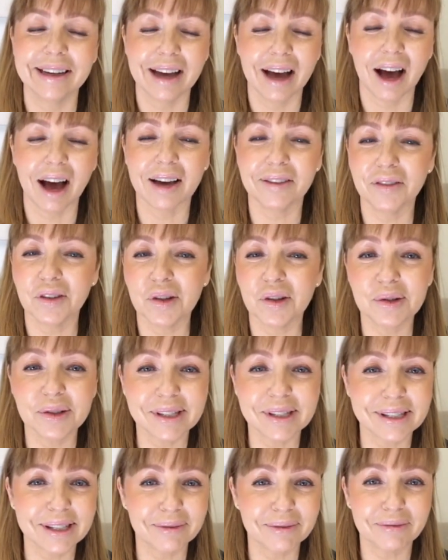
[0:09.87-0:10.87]
I've
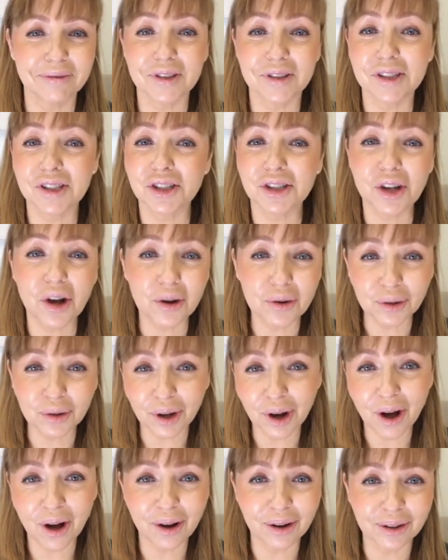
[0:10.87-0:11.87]
used them for so
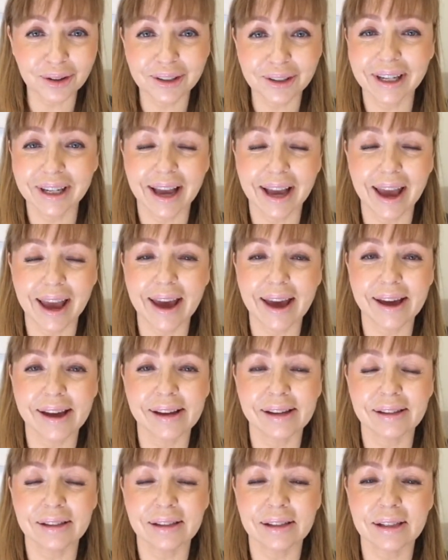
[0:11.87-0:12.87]
long,
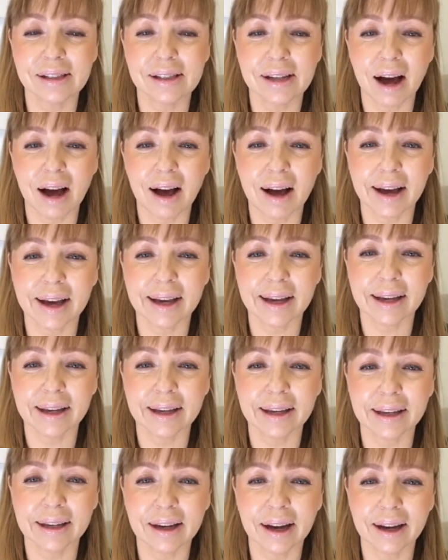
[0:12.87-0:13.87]
and
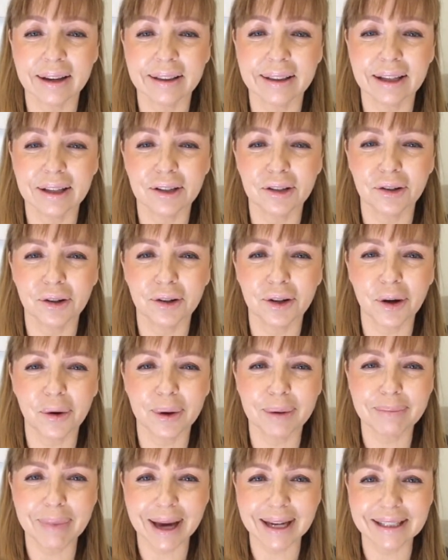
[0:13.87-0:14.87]
I think, you know,
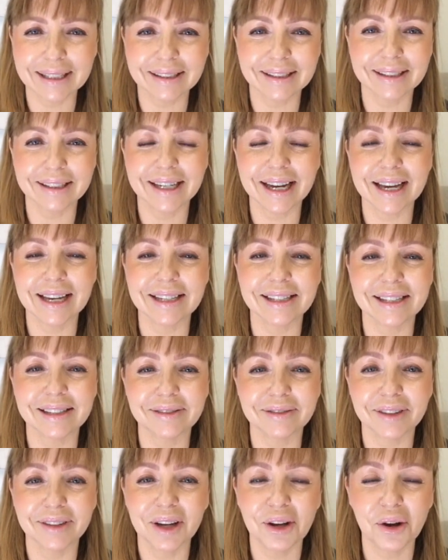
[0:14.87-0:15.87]
going back to the days of
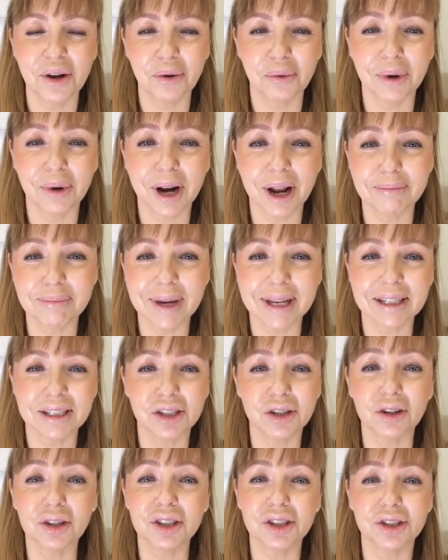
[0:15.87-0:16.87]
when I met
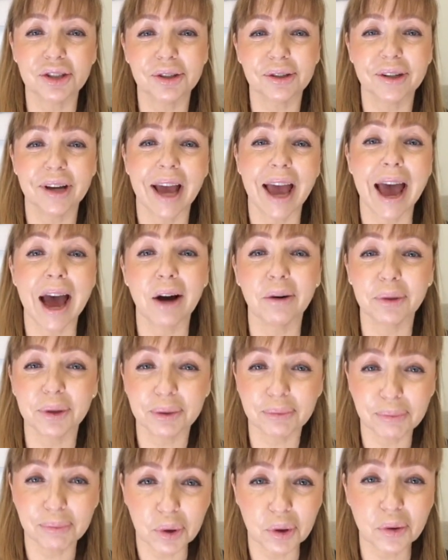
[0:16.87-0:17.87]
Dr.
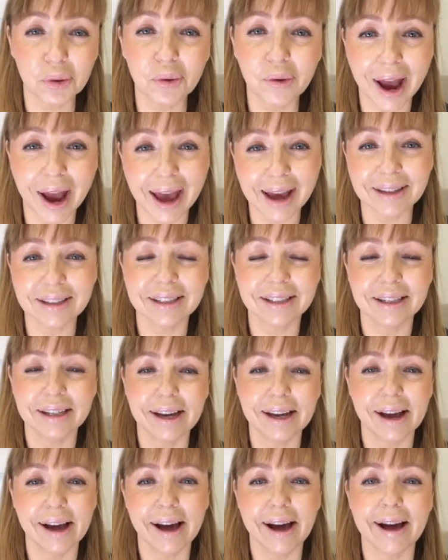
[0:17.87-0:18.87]
Howard Murad,
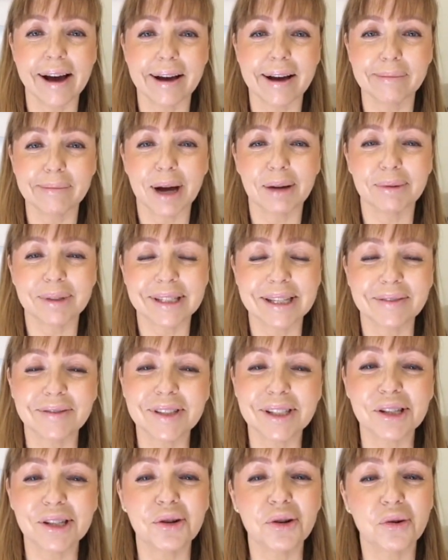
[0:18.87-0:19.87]
I was ever
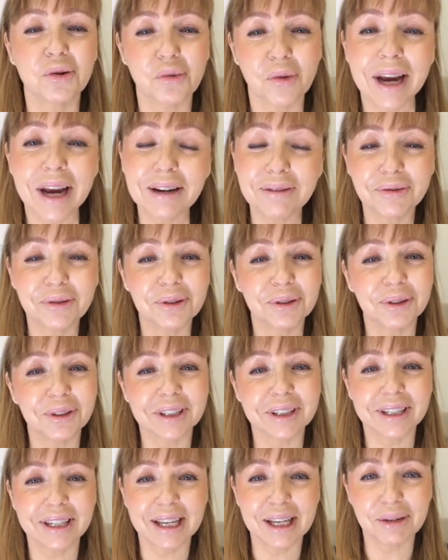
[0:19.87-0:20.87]
so grateful
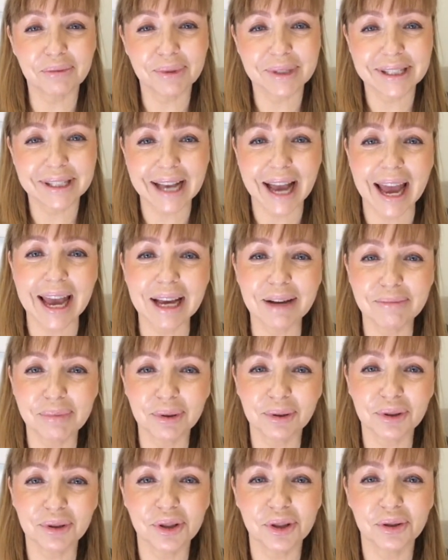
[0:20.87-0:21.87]
that he was
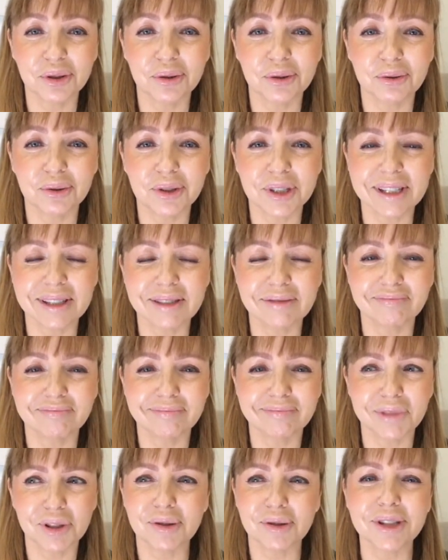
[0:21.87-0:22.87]
able to just
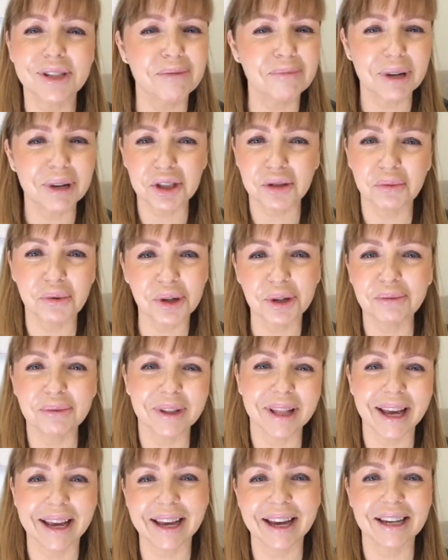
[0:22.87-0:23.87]
do so much work with
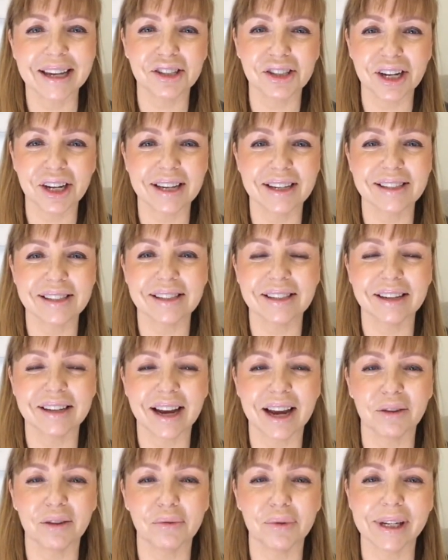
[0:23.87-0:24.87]
AHAs
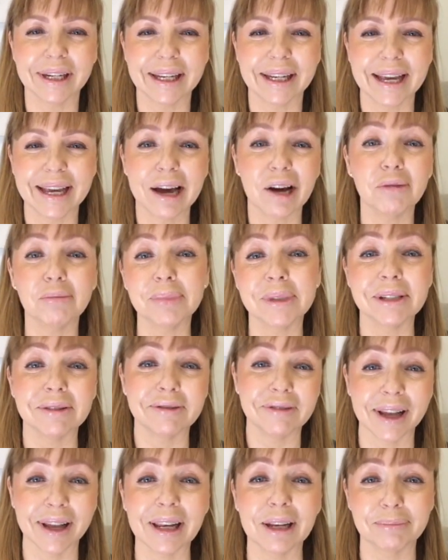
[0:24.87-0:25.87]
and really help
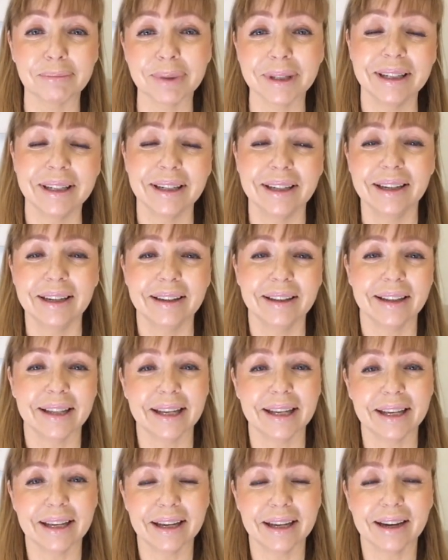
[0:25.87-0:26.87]
develop
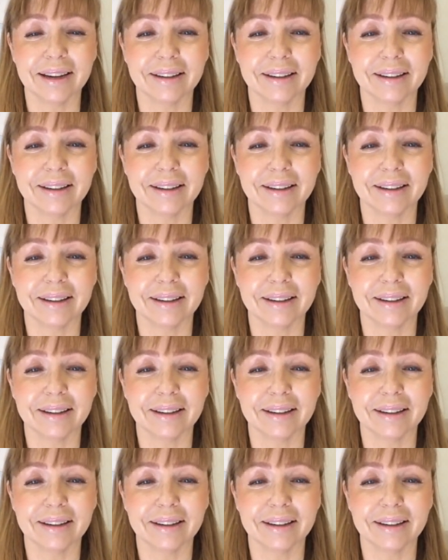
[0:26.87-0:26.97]
the